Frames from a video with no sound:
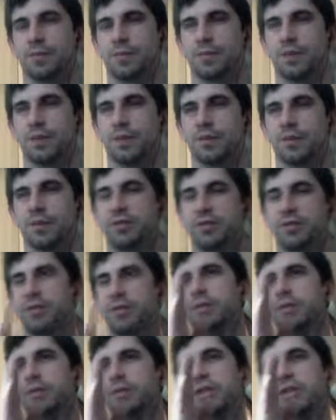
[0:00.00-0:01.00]
So 0
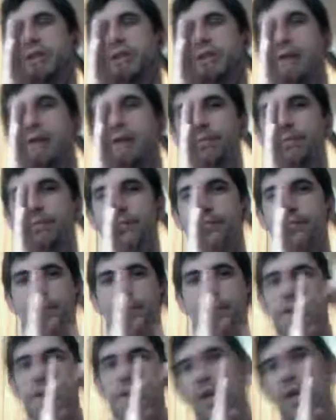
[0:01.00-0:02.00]
is straight up,
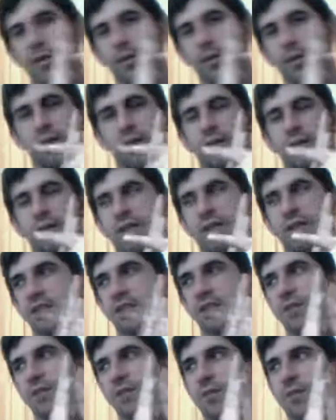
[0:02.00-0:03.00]
and we know
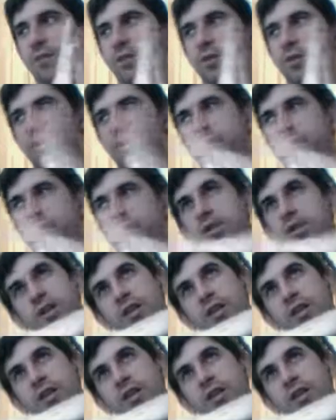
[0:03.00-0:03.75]
64 turns it